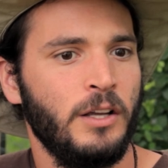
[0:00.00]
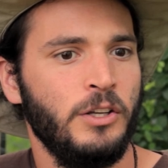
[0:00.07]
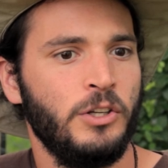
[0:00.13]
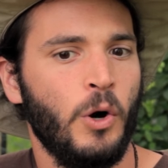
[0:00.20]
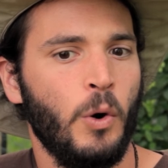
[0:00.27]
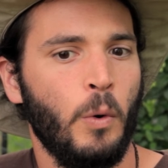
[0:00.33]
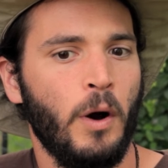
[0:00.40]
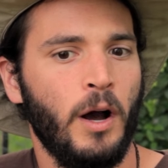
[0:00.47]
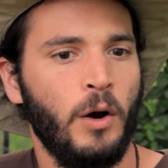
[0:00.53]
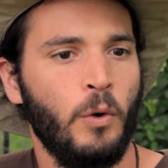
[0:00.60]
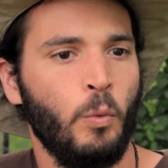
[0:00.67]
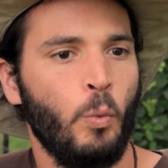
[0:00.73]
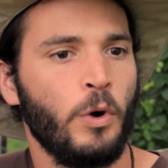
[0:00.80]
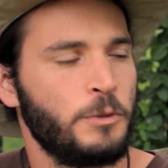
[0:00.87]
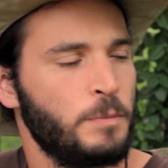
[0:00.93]
you know,
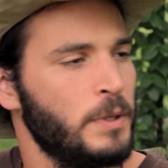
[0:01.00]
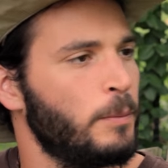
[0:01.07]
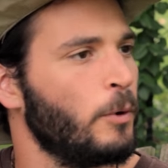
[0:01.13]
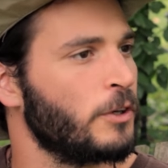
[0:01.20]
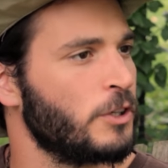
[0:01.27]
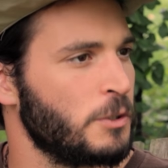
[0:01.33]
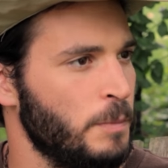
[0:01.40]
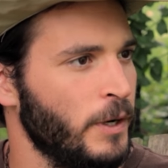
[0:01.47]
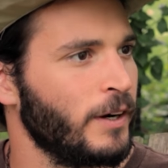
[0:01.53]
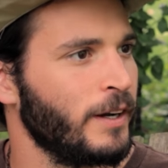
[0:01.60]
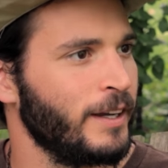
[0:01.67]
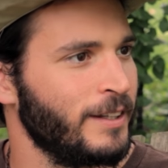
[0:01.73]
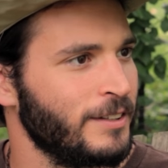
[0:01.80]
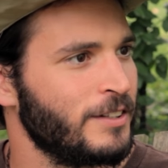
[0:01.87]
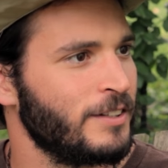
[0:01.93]
once people
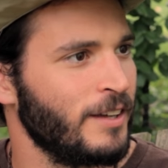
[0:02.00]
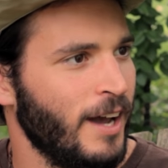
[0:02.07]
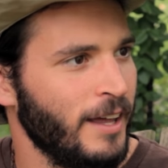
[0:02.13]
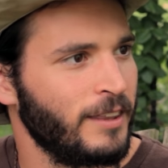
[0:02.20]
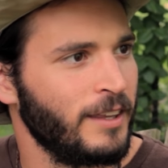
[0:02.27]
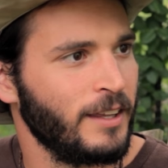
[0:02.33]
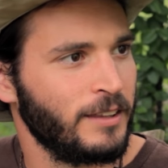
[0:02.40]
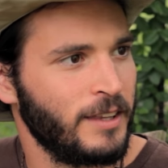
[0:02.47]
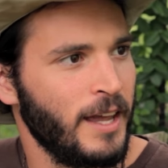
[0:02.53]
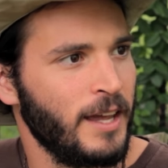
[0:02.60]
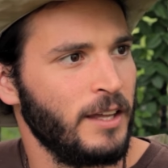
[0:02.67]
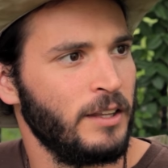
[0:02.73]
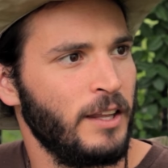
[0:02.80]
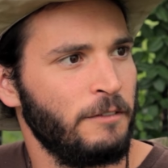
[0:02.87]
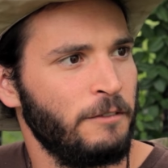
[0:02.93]
experience, I think
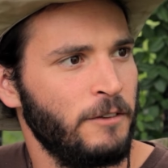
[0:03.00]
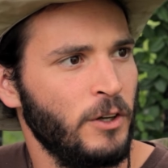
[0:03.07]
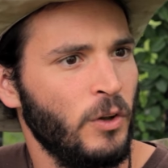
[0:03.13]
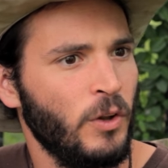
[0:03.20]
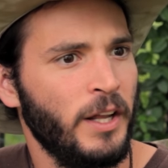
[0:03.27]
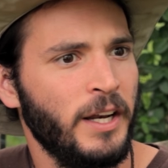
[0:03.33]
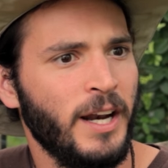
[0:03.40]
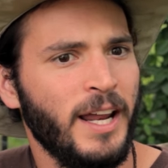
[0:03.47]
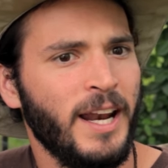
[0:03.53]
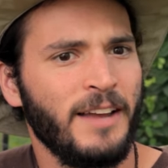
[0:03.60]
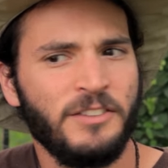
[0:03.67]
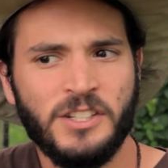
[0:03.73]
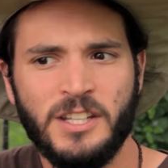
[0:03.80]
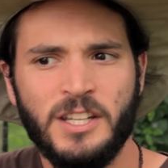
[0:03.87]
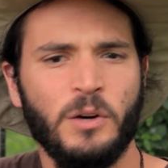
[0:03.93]
they feel it. And
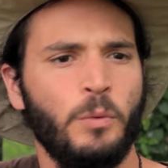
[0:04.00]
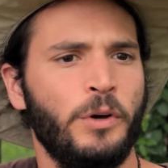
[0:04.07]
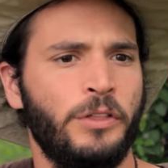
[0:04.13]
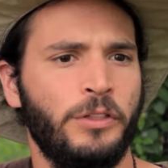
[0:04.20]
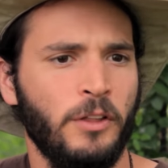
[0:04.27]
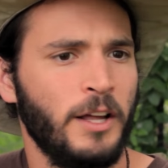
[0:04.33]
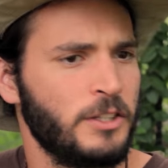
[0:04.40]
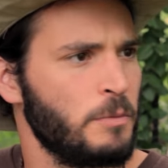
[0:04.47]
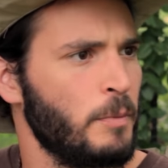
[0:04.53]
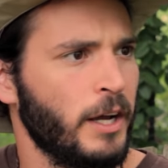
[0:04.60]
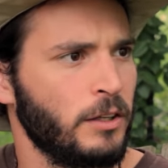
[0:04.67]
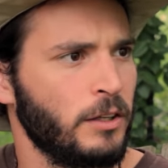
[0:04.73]
I see it with lots of my